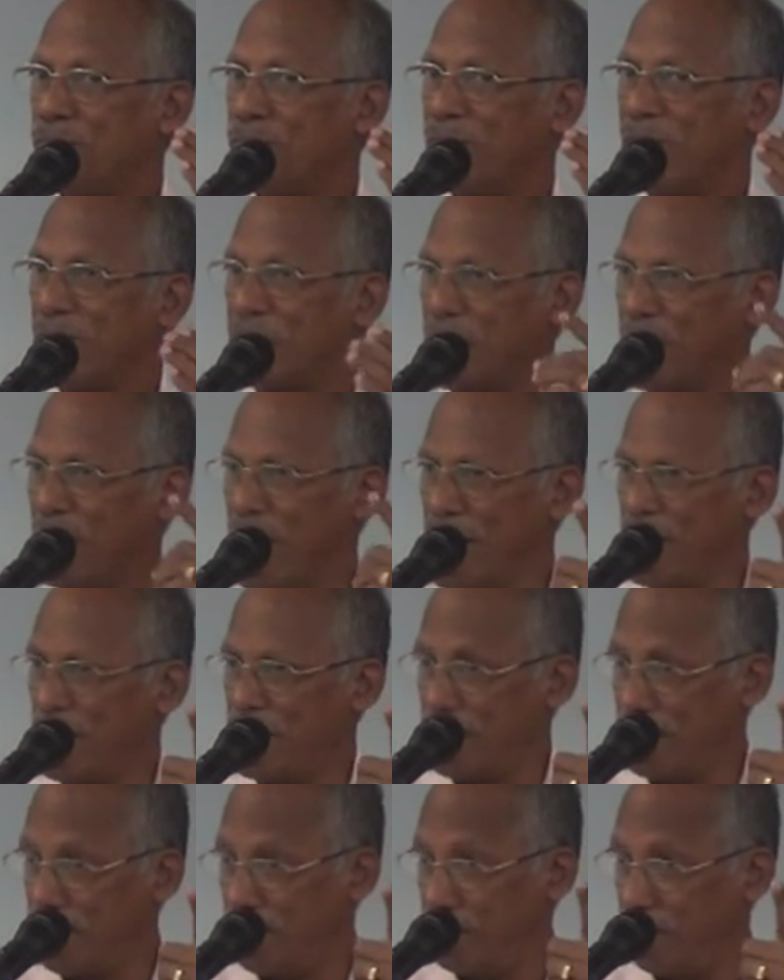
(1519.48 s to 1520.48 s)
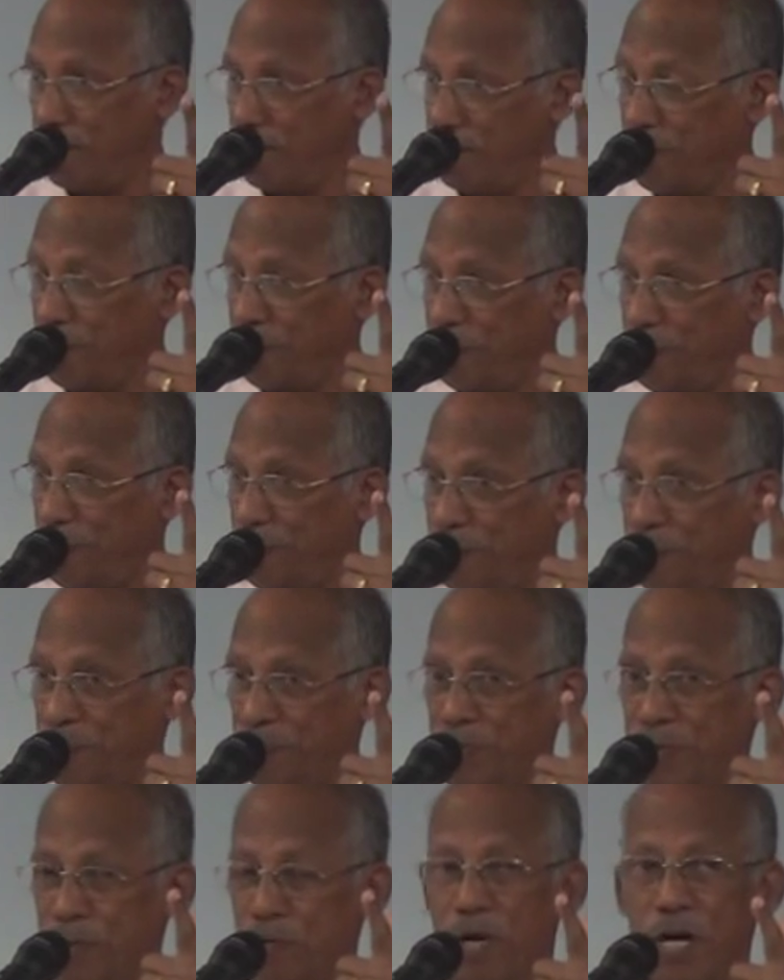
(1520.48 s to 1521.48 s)
Desolation.
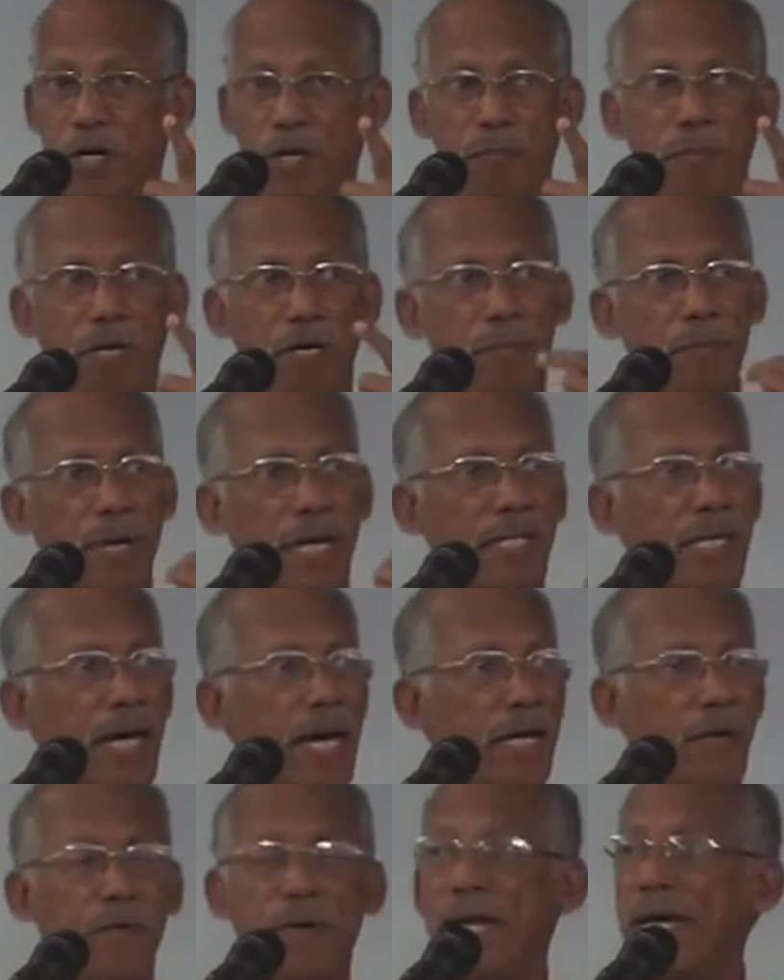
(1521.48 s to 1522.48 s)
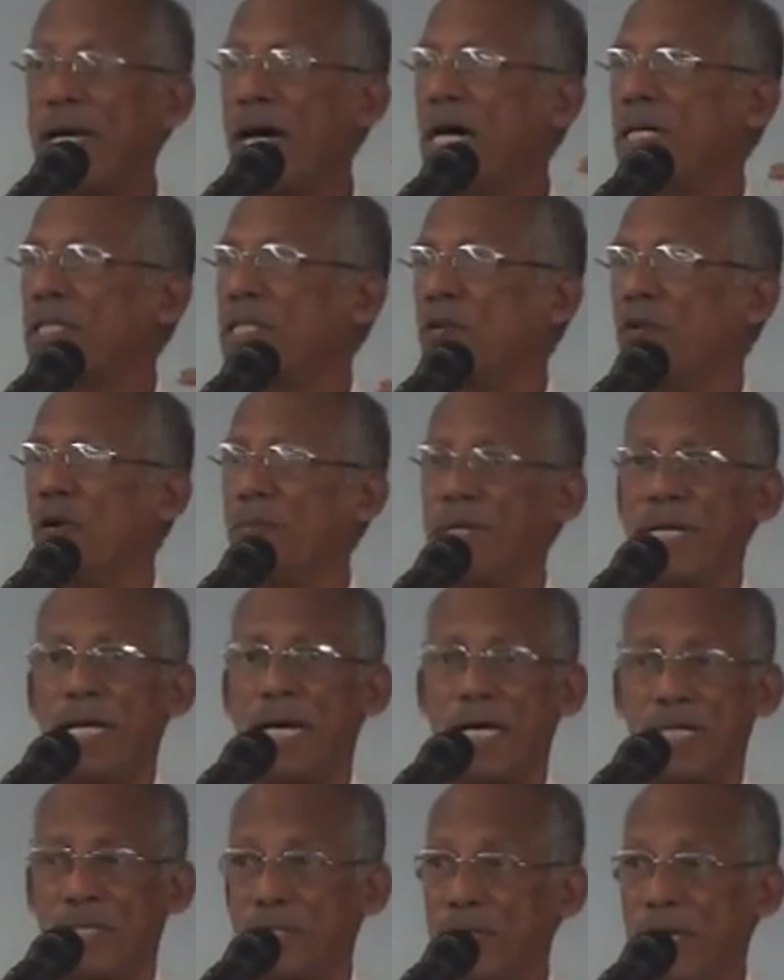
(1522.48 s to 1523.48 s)
What do you mean by that? When I asked, nobody
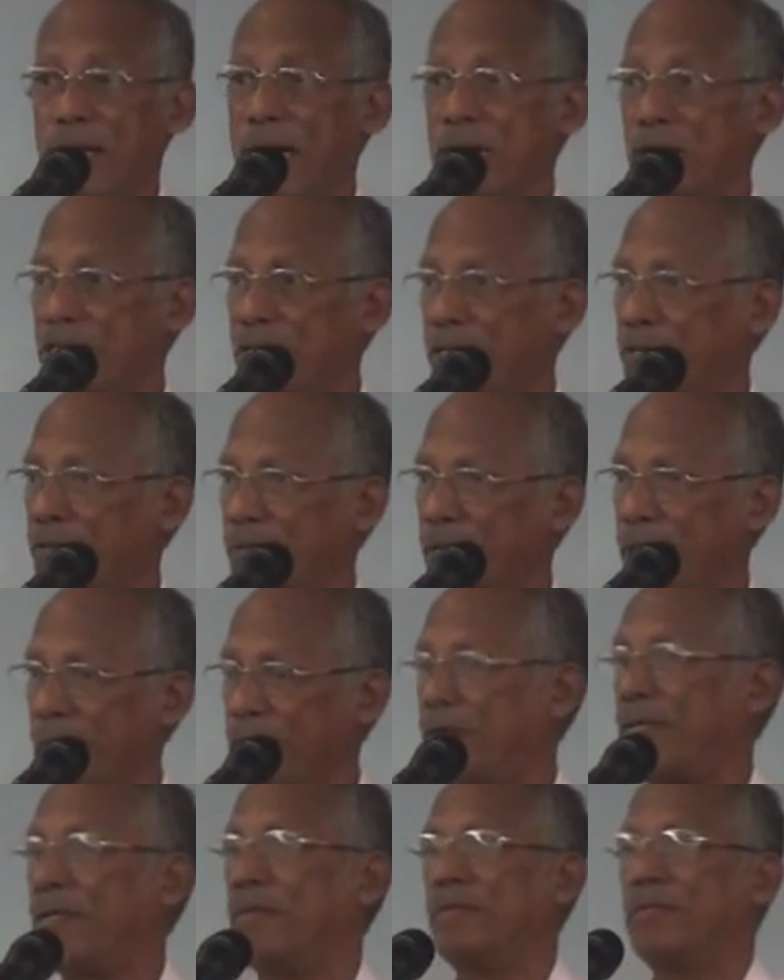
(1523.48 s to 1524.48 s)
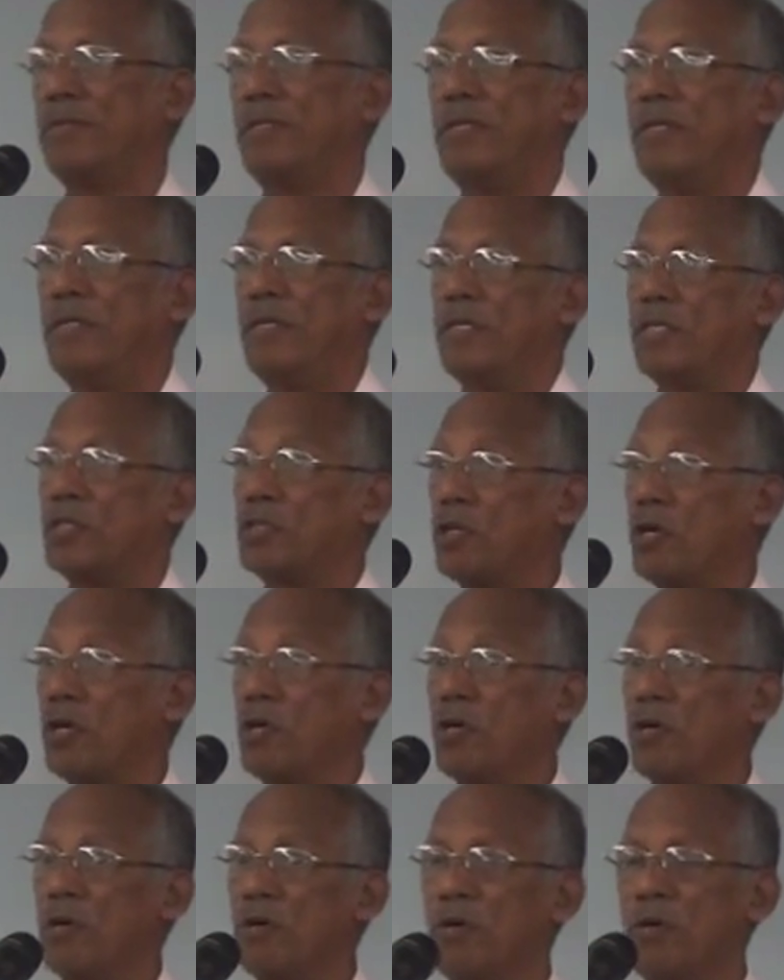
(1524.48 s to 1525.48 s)
has the answer to that.
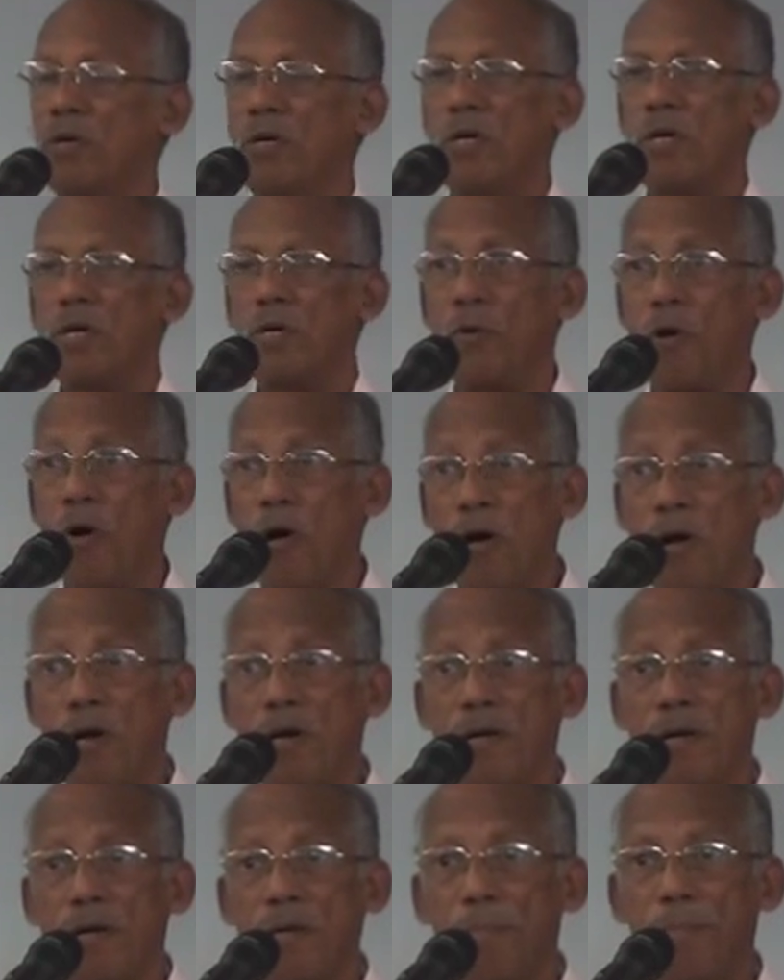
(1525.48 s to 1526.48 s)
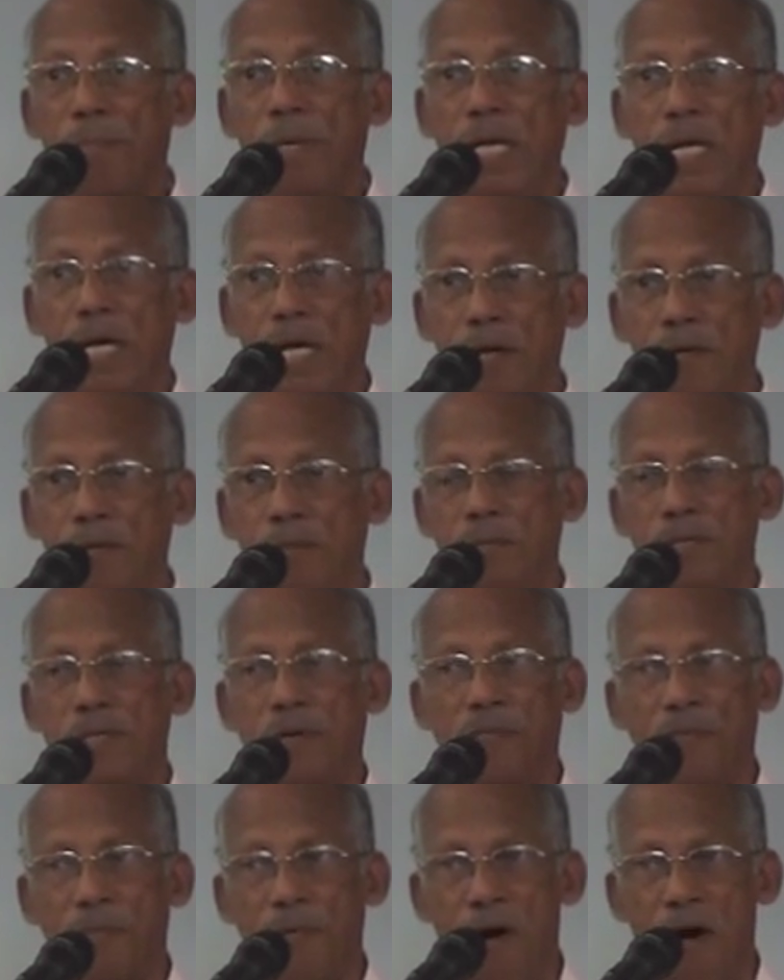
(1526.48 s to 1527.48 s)
So, don't believe
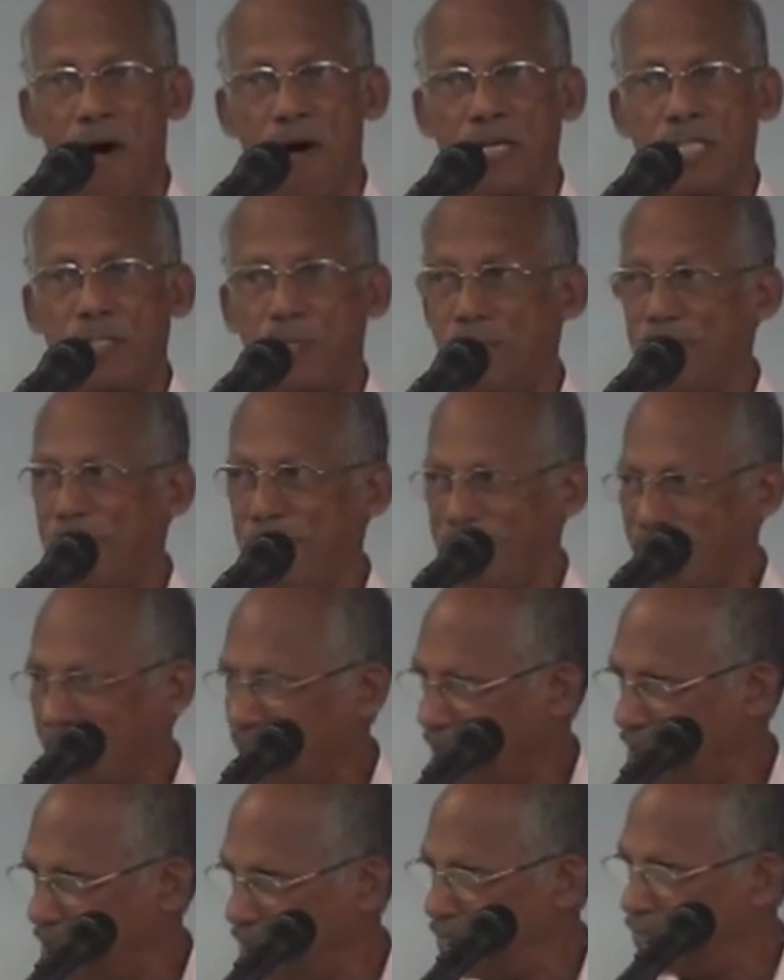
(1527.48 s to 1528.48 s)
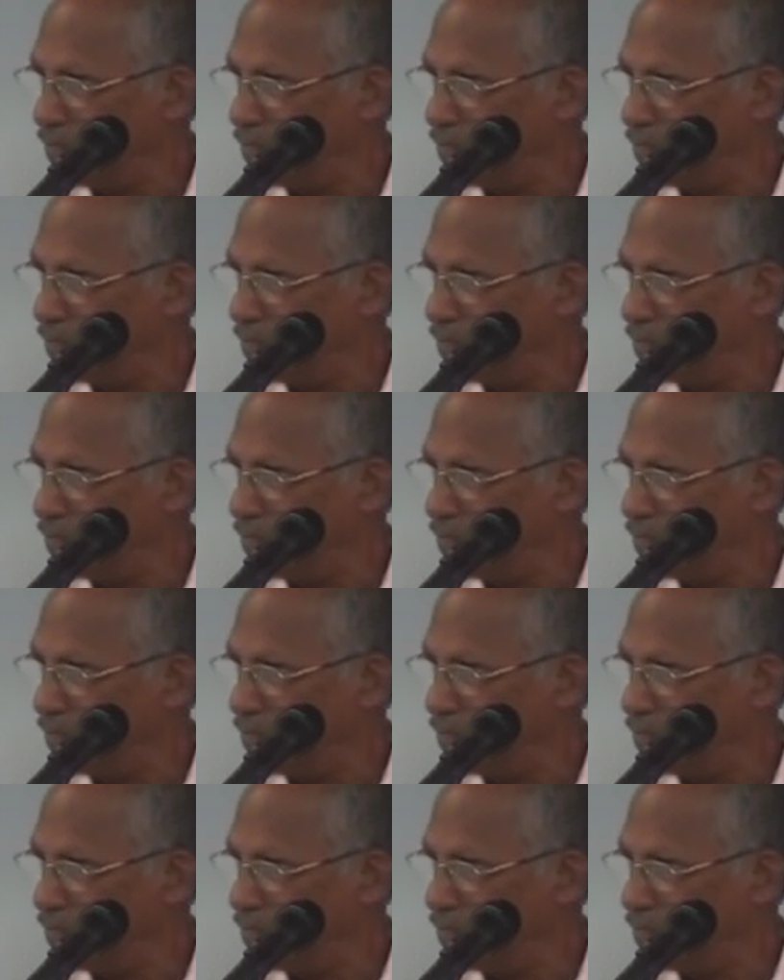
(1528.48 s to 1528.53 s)
the false brethren.